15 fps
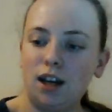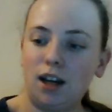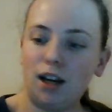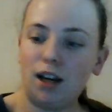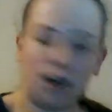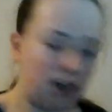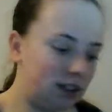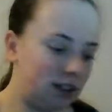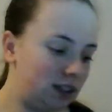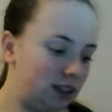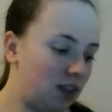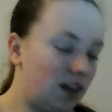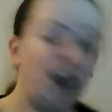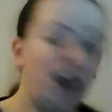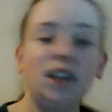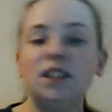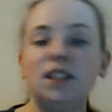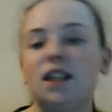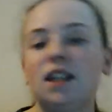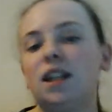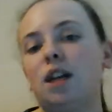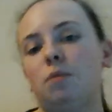And the last
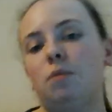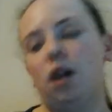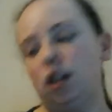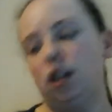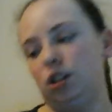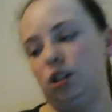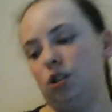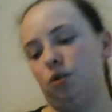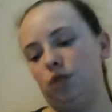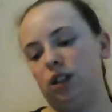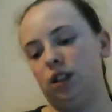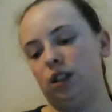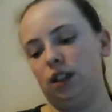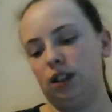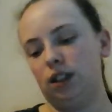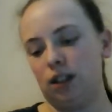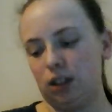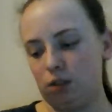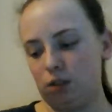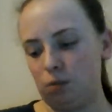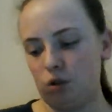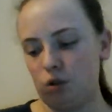thing that I managed to read
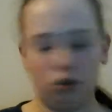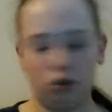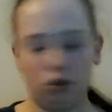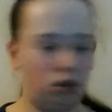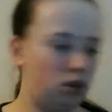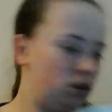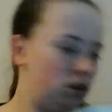this month